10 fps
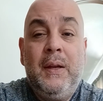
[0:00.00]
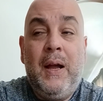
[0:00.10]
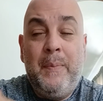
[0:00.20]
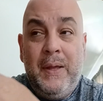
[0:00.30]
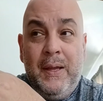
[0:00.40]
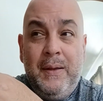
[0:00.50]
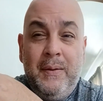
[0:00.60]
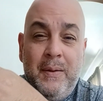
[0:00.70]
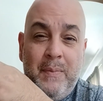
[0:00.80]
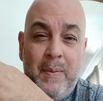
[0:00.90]
I'm
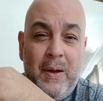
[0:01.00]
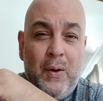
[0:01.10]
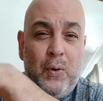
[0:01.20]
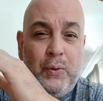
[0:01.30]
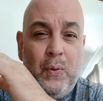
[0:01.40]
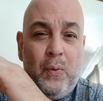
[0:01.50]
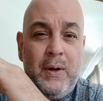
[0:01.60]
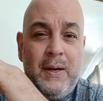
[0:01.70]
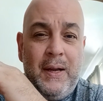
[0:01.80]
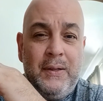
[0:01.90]
in. Maybe I'll hold it
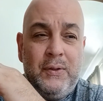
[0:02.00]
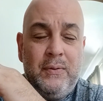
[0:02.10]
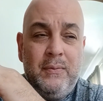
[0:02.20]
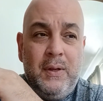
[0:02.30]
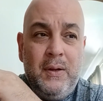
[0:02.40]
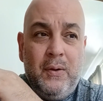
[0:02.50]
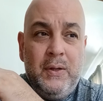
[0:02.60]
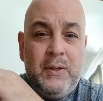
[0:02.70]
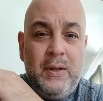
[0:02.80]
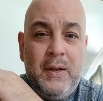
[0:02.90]
one night,
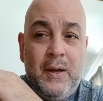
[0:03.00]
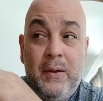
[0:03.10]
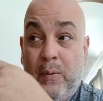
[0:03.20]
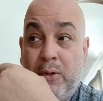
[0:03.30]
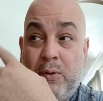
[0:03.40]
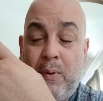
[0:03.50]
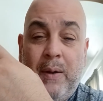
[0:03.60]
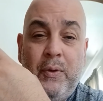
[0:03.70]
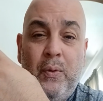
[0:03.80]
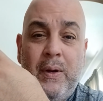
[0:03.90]
into the other, which is what
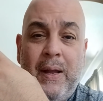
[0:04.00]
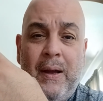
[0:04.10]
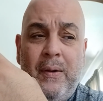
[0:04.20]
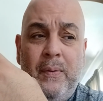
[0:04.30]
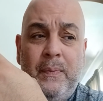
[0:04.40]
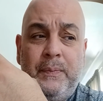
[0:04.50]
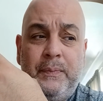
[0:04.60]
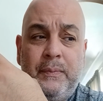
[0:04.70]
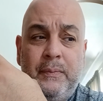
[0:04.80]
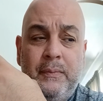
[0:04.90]
I'm doing now.
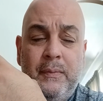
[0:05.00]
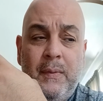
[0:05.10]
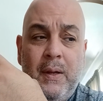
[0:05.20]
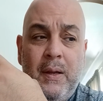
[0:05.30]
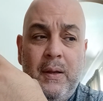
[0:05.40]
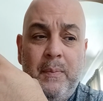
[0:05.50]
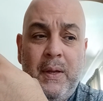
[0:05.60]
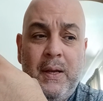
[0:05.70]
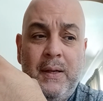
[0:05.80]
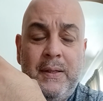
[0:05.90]

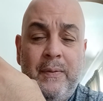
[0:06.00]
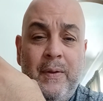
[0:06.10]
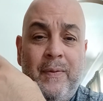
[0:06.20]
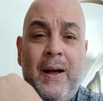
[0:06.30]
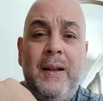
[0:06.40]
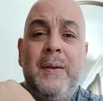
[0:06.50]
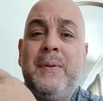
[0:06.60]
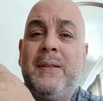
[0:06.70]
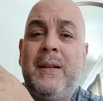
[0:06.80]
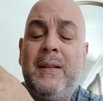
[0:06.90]
Because if the volume
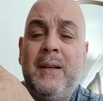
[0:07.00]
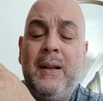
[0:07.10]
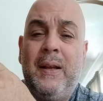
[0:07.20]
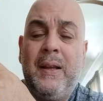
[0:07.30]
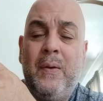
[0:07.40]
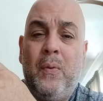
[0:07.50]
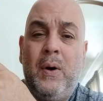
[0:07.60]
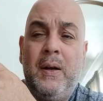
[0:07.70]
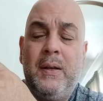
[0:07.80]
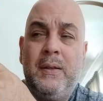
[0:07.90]
is anything like it
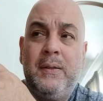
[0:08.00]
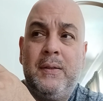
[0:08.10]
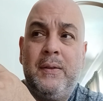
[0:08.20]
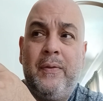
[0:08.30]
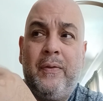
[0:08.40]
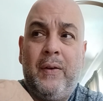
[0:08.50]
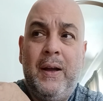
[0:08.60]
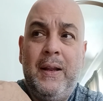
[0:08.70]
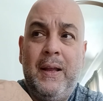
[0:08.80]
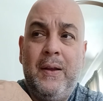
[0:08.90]
was
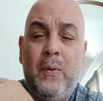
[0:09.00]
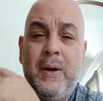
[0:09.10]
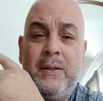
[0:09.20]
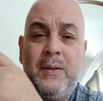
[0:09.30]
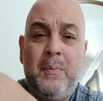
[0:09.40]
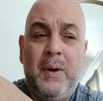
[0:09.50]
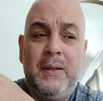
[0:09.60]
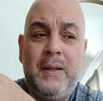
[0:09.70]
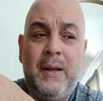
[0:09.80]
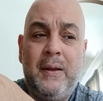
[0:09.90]
Friday going into
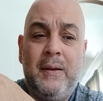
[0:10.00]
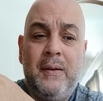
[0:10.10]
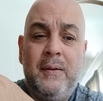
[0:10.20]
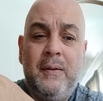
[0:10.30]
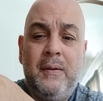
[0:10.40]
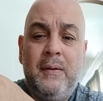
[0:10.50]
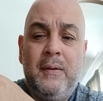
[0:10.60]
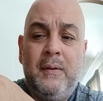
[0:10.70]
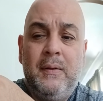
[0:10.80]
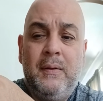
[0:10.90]
Monday,
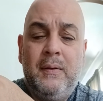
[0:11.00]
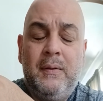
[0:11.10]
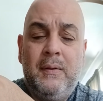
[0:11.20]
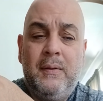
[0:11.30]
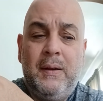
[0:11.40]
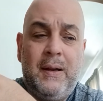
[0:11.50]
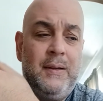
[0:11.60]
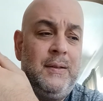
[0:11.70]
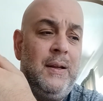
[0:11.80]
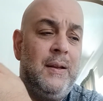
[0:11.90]
like I
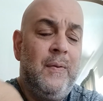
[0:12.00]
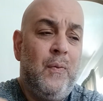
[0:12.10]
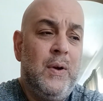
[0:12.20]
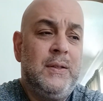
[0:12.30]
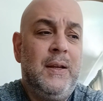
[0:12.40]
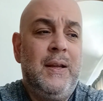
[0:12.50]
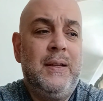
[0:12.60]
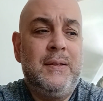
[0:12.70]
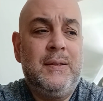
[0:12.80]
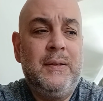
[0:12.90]
said, if Wisa
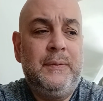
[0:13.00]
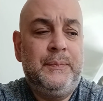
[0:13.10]
hits